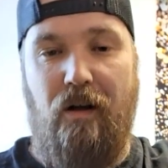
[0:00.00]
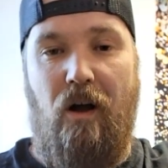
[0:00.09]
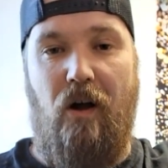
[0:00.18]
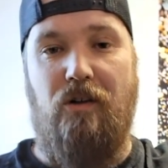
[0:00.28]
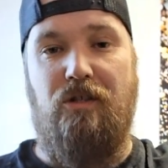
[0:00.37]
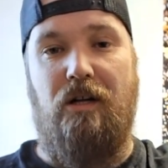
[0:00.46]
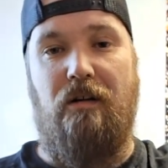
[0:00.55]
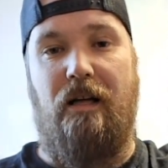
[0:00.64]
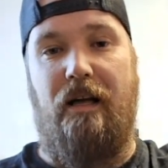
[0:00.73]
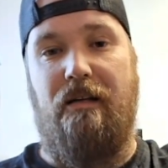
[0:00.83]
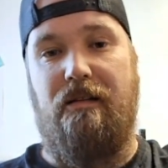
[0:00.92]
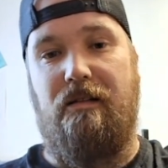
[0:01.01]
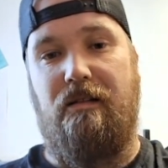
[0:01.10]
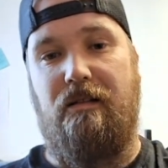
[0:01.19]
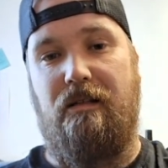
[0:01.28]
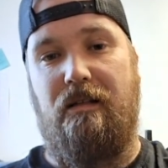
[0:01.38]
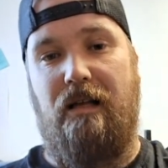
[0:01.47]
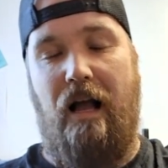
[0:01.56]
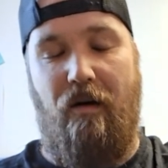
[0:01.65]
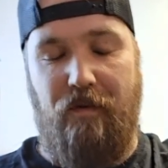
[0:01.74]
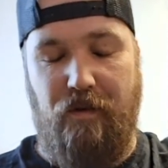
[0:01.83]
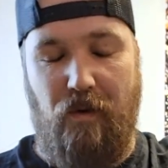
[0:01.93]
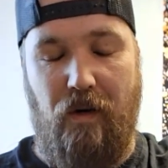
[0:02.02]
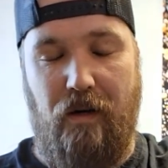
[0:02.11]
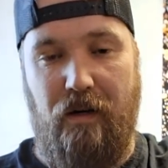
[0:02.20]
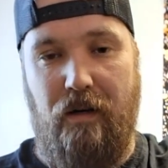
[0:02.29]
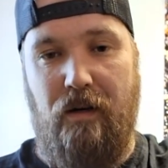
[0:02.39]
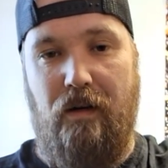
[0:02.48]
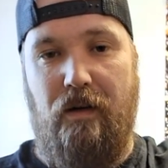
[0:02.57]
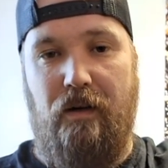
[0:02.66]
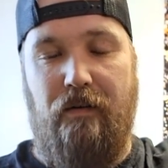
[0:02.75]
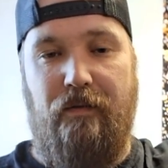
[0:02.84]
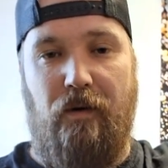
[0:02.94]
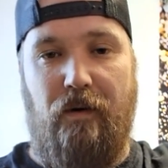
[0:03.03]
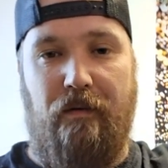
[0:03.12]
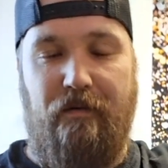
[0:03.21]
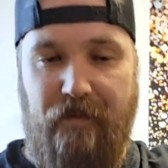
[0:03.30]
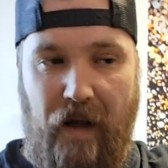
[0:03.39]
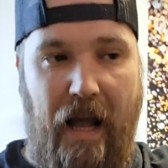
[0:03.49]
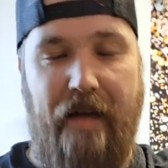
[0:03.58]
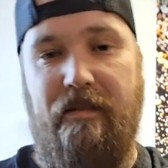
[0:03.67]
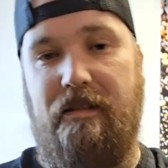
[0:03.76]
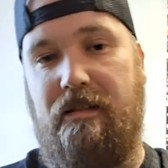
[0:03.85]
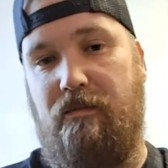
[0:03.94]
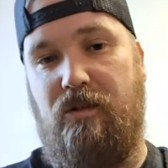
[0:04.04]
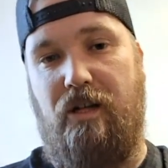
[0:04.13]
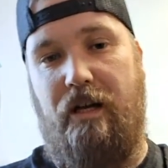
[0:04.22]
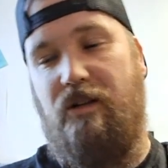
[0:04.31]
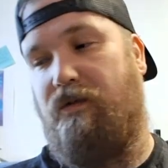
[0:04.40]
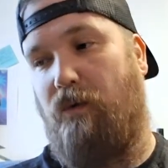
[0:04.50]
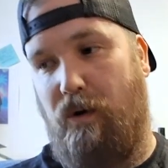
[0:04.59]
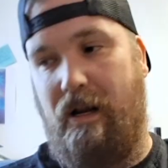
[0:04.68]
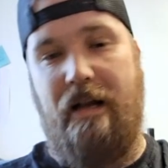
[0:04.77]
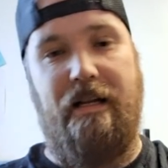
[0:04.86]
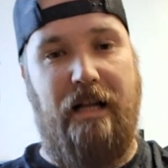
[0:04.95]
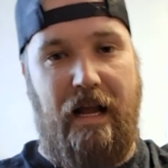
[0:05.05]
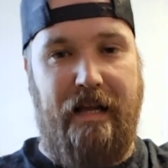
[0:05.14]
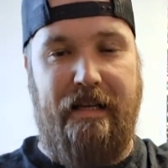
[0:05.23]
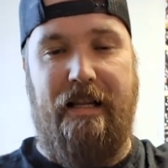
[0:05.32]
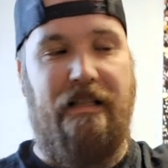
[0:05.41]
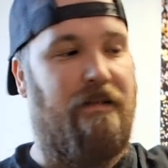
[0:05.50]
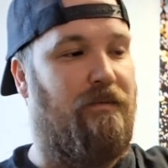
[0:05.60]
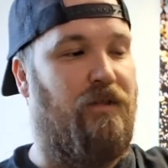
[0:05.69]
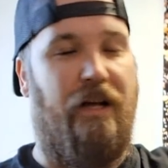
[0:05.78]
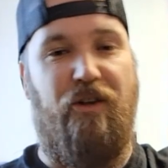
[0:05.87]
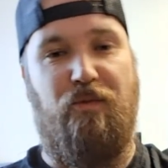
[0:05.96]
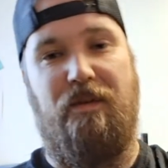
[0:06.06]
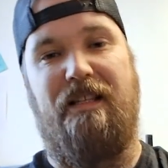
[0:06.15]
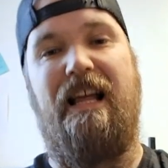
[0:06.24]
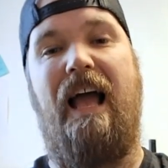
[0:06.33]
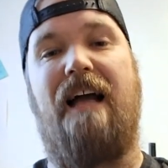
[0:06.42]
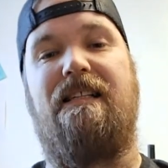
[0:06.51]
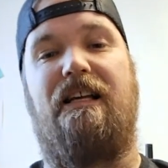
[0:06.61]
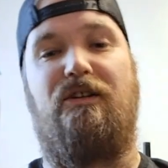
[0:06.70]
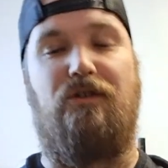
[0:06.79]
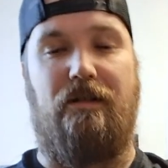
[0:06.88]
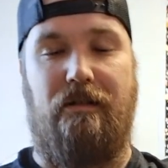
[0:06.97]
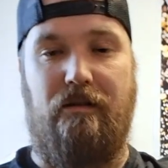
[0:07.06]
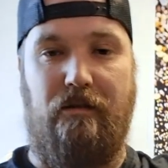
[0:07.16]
hard shell case out the door for $5 and some change, $4.99 and some change with a taxation.